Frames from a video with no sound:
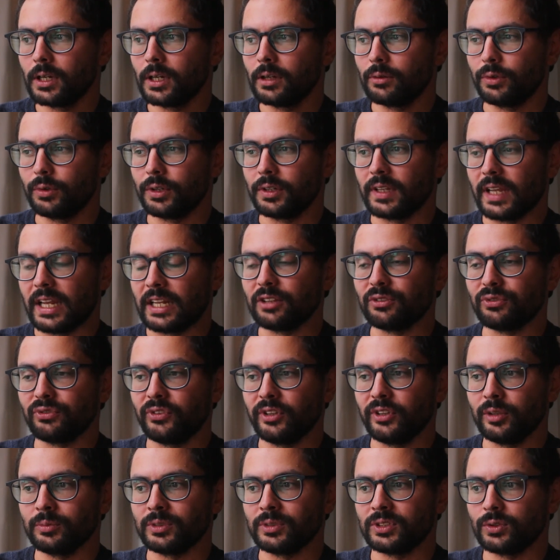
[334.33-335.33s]
with any
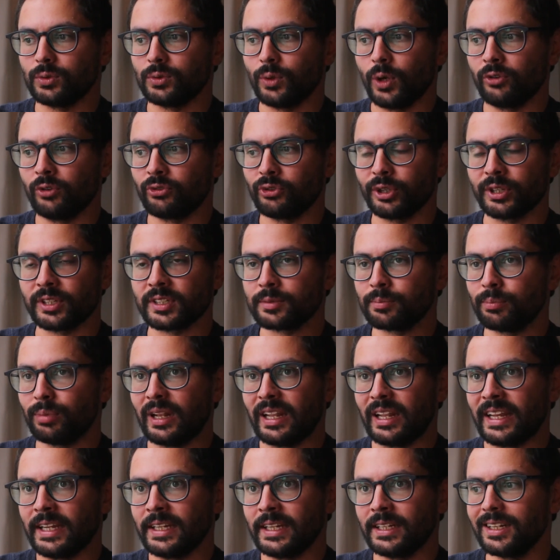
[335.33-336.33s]
film is to
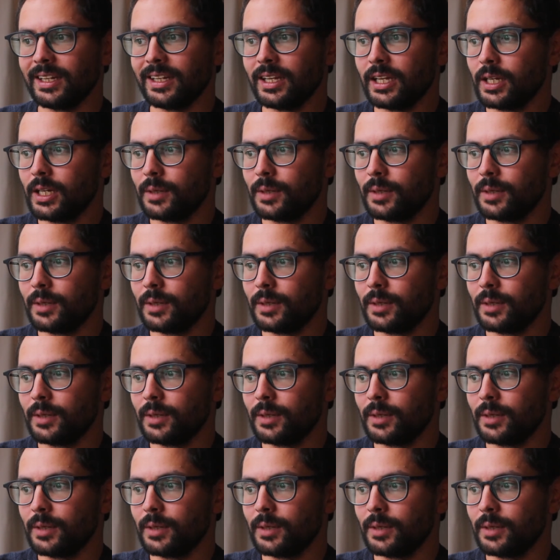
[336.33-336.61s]
over-explain,